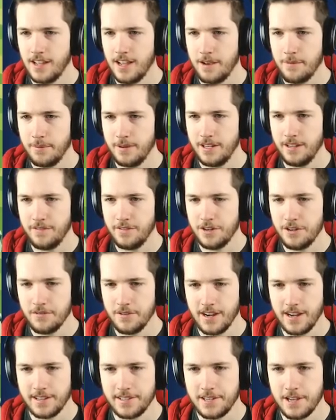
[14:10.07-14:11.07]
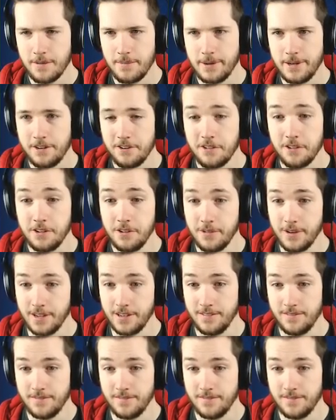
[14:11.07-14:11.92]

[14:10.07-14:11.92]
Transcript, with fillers: I believe in you guys. Come on, you can do it.